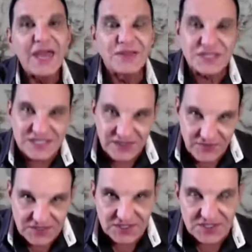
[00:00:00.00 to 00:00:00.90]
and the
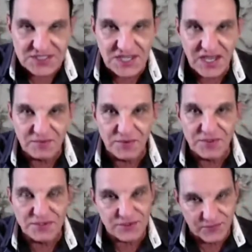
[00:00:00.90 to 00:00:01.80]
70
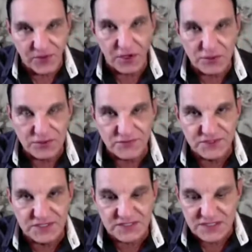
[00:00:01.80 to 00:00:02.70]
disciples, followers of
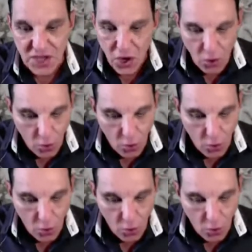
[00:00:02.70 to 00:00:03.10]
Jesus,